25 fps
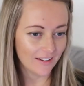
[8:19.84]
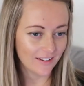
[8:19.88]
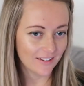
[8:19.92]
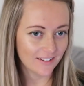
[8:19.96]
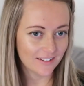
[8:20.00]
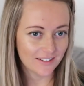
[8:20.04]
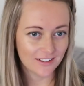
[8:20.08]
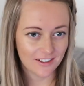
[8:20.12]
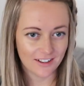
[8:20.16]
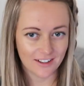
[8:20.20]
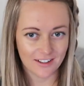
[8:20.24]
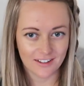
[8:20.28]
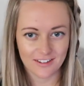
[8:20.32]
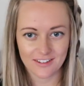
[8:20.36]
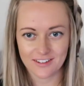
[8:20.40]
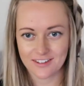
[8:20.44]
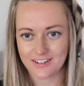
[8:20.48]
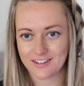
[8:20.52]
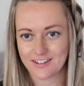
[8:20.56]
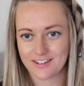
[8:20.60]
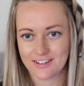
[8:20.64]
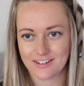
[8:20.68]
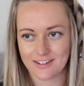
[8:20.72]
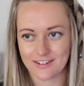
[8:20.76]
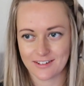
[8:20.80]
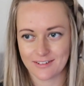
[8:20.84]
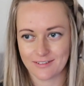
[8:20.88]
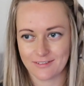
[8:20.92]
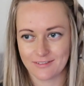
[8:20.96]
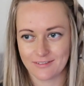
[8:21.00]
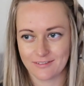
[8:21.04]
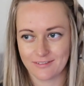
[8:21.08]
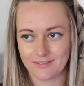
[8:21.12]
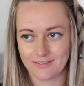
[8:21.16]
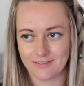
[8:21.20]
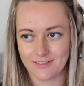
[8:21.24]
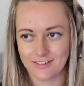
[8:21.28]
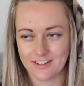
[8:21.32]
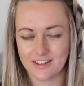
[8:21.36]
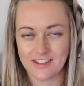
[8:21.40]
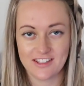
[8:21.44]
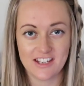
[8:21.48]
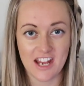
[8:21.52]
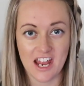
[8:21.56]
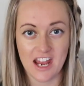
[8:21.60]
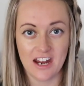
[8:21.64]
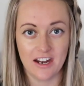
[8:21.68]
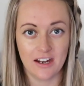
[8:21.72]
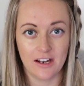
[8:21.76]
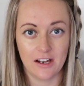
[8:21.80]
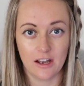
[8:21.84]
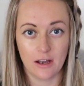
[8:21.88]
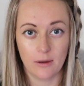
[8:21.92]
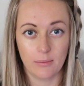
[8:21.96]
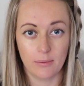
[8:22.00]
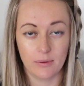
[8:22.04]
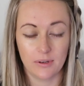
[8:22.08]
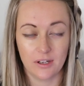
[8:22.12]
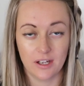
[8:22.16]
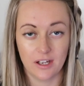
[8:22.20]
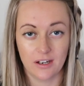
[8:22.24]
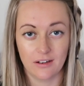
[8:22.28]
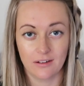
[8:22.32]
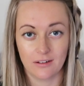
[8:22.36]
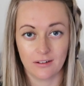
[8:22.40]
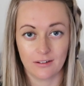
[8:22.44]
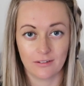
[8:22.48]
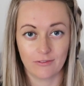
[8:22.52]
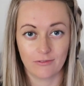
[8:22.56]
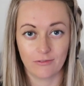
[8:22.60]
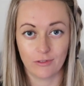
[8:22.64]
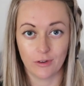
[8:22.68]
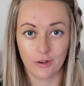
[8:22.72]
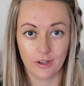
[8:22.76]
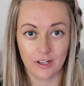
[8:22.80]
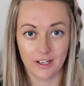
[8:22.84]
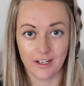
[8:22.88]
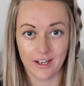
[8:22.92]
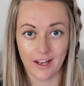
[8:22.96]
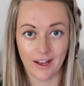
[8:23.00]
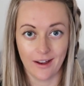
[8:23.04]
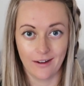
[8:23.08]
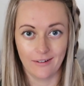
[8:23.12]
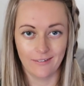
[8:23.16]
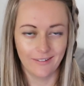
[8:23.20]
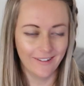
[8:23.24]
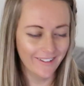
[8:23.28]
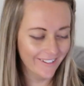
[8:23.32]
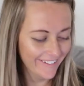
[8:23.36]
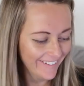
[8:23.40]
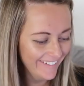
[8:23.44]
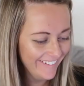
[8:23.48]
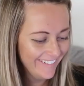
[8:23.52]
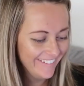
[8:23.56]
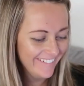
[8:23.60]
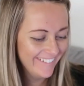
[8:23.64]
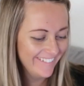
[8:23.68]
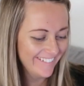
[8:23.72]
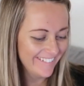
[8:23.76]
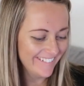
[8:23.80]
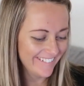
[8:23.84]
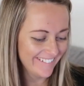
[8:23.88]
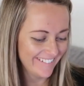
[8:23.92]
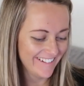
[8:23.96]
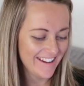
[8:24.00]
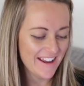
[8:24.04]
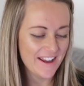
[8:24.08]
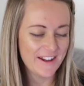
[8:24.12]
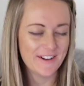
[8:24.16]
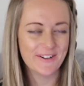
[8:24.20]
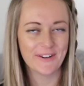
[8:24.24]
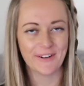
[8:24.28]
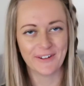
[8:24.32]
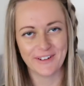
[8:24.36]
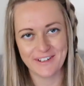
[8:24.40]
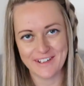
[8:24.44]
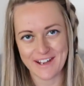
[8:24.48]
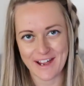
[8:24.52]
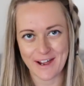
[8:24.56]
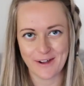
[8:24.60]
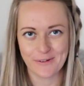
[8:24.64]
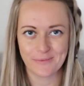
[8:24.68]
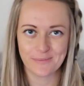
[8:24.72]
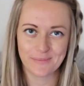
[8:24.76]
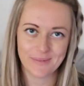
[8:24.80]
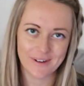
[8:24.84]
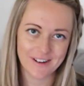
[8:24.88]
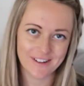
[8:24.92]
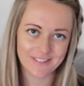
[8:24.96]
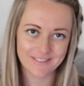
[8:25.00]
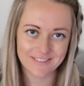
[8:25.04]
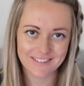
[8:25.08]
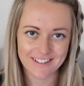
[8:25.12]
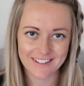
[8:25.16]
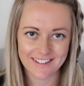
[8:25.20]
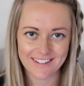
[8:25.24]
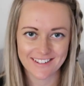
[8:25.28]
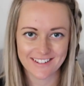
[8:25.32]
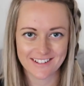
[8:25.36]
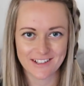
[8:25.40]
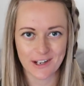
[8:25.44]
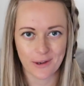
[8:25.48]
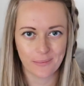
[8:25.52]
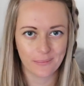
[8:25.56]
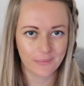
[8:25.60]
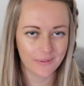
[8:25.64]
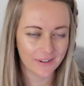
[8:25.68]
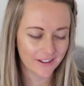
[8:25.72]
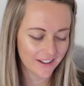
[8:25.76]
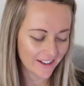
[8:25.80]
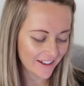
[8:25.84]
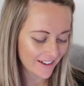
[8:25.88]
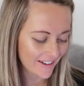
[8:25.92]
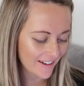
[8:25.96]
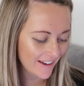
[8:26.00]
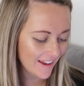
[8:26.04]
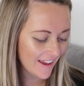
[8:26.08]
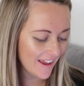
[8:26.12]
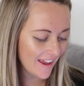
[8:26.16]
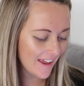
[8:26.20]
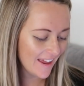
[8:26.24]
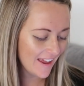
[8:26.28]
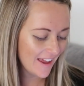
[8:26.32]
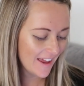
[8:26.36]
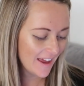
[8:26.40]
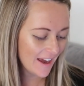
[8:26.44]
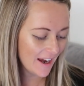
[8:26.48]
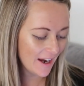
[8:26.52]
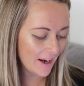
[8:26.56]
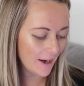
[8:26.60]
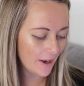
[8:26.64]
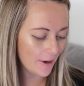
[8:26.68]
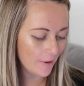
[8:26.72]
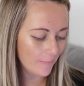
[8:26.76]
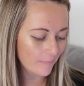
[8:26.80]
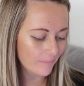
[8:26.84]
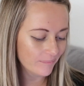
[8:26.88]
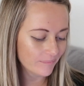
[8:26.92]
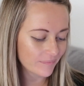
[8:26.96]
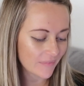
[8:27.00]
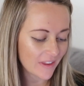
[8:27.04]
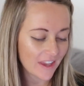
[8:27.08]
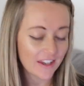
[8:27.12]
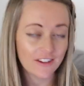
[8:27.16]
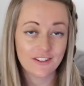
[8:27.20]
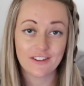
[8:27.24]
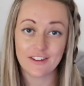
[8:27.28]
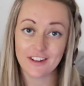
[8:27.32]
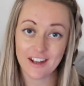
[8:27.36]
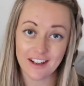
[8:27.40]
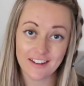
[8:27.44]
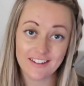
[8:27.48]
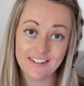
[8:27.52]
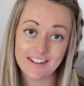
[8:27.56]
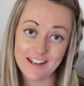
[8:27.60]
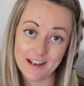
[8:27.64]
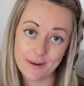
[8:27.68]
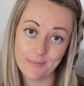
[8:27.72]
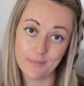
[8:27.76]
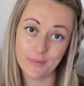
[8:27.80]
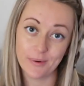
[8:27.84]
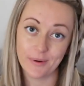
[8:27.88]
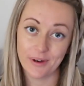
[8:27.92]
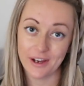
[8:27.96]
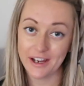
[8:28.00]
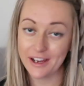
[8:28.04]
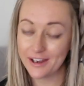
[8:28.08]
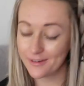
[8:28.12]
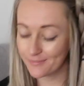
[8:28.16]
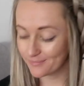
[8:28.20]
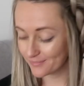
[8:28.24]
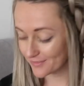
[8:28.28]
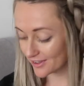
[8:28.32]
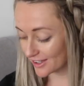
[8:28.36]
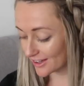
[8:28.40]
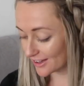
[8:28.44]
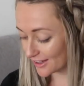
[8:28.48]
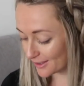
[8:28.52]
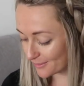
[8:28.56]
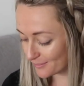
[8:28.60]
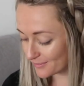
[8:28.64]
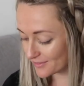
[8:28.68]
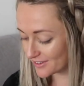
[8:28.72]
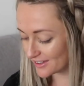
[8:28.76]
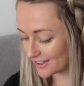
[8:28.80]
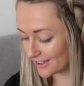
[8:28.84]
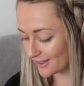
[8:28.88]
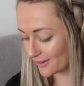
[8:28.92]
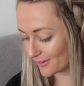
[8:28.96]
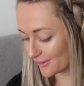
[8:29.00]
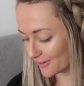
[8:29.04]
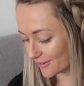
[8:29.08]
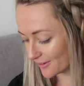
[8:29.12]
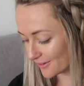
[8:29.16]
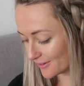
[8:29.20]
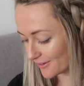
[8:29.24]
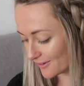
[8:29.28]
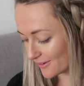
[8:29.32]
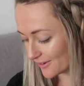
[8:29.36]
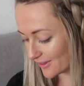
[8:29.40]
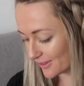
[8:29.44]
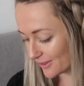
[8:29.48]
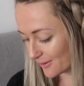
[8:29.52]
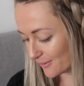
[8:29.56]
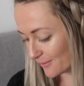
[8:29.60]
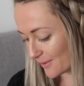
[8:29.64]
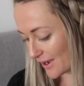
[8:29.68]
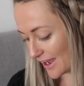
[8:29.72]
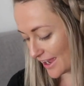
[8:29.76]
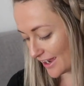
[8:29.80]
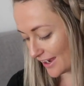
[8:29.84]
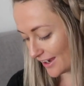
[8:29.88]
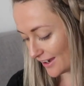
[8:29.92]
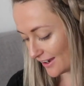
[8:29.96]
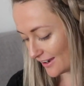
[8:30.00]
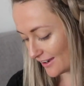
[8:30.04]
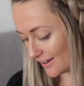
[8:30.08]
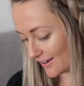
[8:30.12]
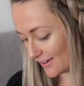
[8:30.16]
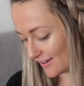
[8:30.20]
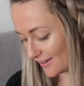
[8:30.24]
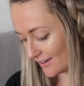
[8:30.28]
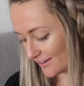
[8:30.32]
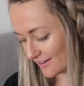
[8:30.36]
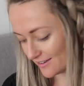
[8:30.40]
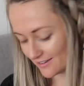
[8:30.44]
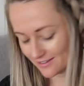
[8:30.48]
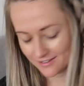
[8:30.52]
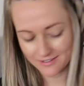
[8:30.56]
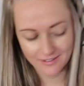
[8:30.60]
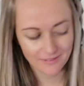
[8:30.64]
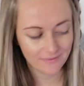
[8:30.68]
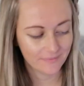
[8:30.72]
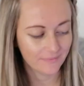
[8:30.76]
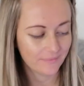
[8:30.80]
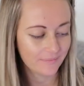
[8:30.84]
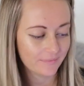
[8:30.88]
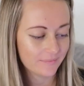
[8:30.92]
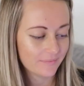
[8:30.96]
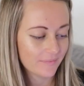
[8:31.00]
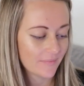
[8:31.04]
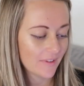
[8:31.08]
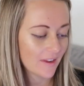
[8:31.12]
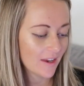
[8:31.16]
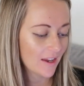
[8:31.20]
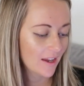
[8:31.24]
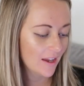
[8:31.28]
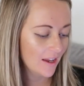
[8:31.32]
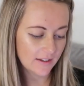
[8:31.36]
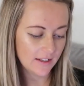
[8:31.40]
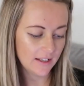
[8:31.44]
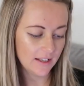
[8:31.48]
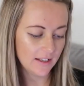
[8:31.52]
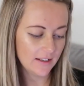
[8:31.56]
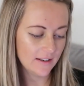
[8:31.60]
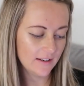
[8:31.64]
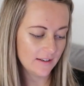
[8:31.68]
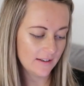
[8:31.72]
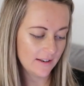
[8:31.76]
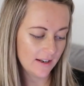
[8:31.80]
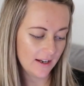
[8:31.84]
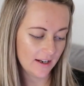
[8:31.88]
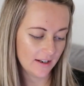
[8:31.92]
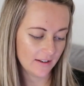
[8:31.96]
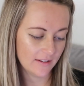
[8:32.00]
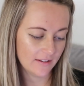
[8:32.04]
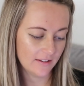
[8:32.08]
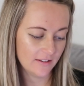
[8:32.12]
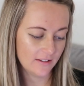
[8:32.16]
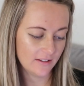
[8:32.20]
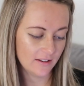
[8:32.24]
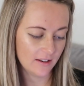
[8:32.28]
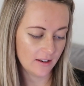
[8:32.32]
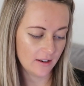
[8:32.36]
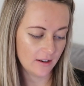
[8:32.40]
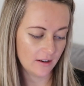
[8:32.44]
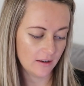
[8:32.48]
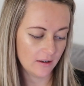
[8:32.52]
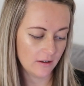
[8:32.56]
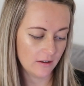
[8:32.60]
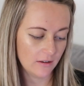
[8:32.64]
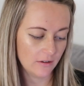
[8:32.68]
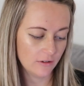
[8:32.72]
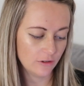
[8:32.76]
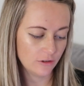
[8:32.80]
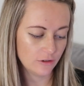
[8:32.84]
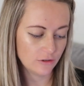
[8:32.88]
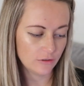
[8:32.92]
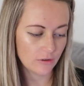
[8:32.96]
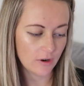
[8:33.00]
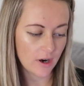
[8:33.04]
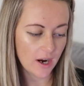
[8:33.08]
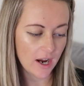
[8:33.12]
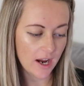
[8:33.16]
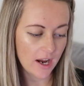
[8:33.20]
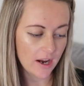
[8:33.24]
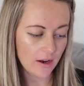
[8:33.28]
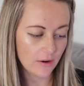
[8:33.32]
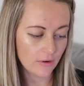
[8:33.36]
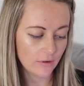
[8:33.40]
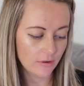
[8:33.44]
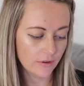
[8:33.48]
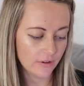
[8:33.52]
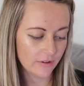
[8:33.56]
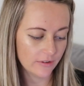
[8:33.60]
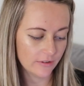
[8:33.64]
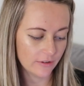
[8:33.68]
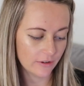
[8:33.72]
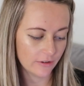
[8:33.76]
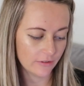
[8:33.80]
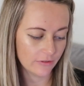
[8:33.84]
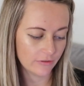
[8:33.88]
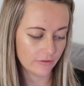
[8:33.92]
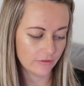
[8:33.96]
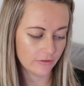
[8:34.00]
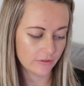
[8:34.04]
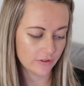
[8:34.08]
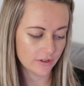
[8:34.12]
just standing up and then just falling down. Not down, but just stumbling. Um, so that's Team Boy. Clumsy all the way. Skin texture, dry or soft.